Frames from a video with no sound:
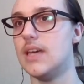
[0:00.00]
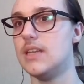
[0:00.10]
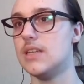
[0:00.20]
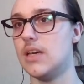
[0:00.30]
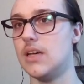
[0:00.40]

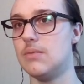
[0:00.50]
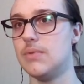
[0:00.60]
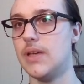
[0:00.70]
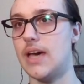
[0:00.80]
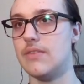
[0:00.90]
end up
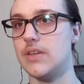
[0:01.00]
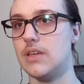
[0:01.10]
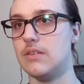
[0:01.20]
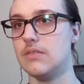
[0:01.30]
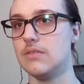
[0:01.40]

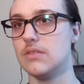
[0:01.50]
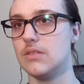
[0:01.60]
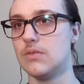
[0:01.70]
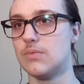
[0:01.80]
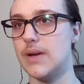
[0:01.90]
having
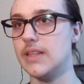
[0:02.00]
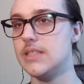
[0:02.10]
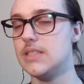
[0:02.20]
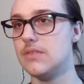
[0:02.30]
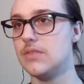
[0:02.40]

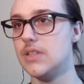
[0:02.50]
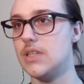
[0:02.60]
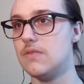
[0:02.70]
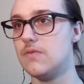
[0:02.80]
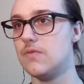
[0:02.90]

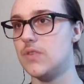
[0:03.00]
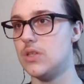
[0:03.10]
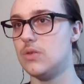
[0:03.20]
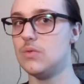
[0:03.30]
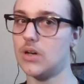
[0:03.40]
relatively
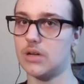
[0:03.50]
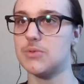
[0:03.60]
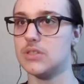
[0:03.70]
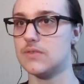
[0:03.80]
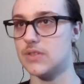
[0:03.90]
few
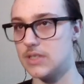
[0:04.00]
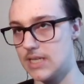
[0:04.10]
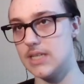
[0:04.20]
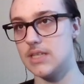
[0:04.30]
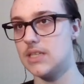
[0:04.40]
options for
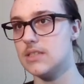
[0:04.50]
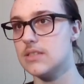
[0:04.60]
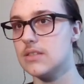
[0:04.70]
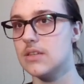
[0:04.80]
deities.